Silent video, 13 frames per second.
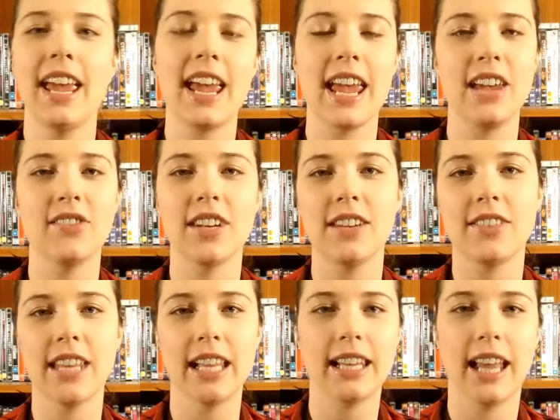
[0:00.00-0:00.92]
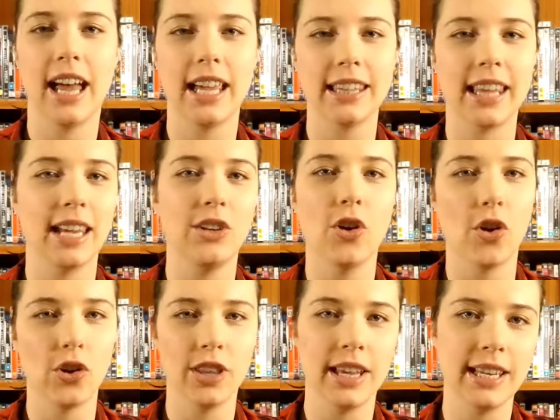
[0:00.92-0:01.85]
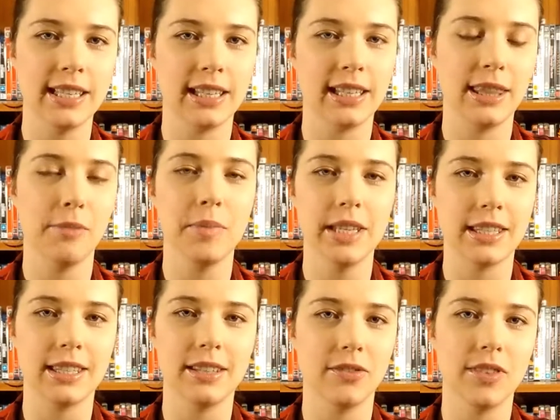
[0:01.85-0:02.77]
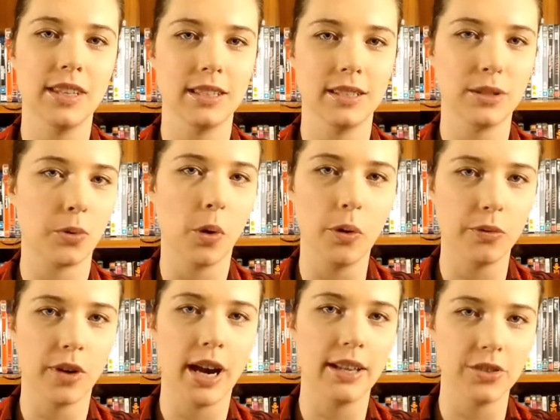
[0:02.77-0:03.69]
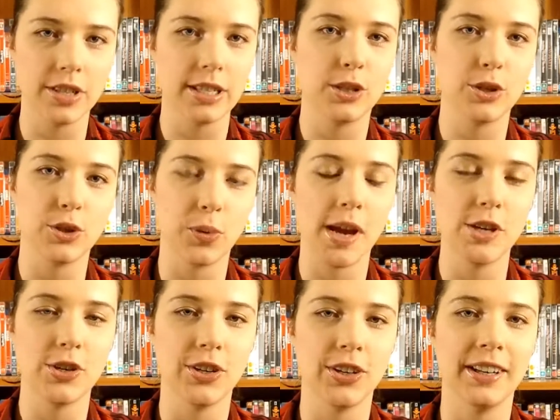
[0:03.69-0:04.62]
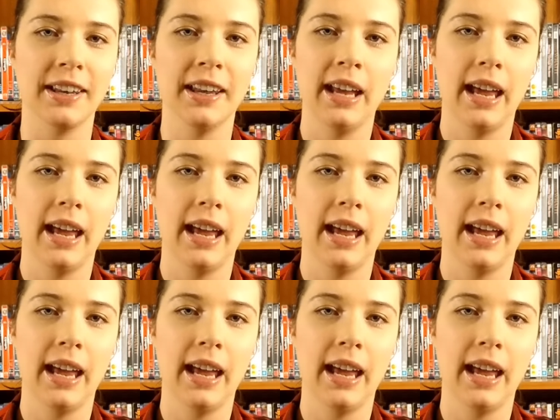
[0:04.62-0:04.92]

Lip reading: Even if they're like, they know that he's in the midst of this 12-round situation,